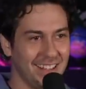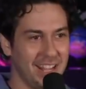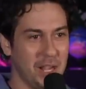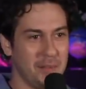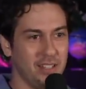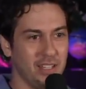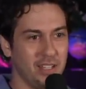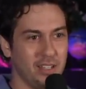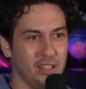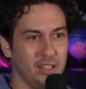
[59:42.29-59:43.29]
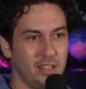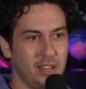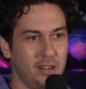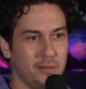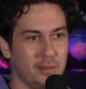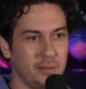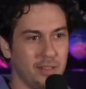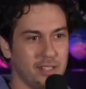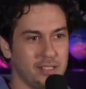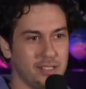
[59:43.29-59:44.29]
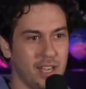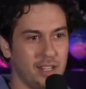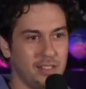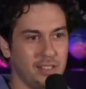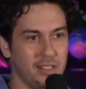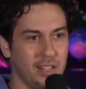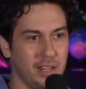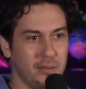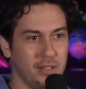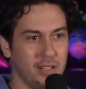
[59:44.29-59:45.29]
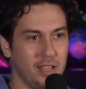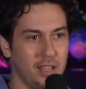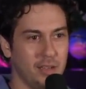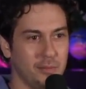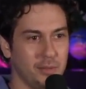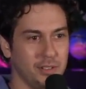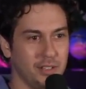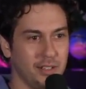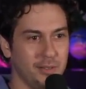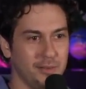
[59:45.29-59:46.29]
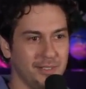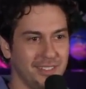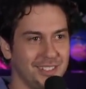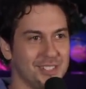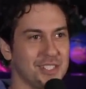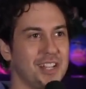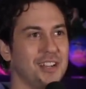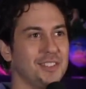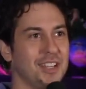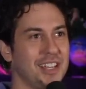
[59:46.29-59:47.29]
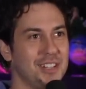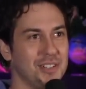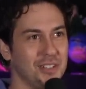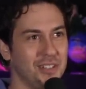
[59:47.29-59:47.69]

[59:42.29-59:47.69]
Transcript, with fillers: thinking about like, I remember that sad thing that happened at camp one time. You're just kind of like in your